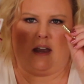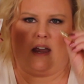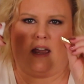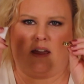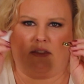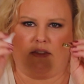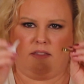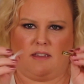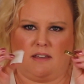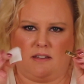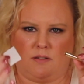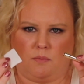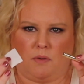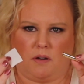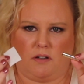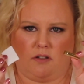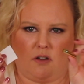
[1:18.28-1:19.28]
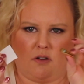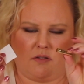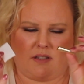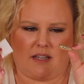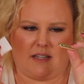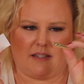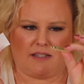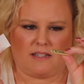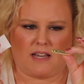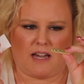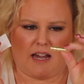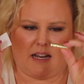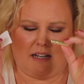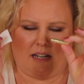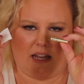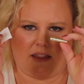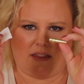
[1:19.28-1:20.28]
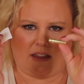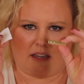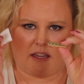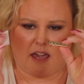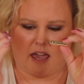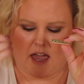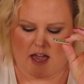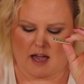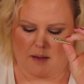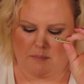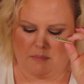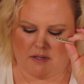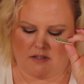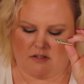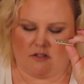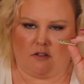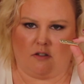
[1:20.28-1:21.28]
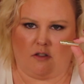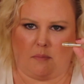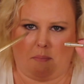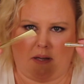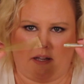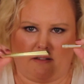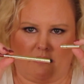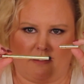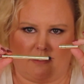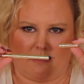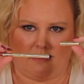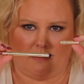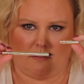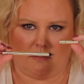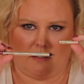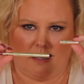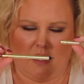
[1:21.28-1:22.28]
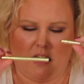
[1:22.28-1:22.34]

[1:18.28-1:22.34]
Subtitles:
and this one goes inside the cap to the pencil,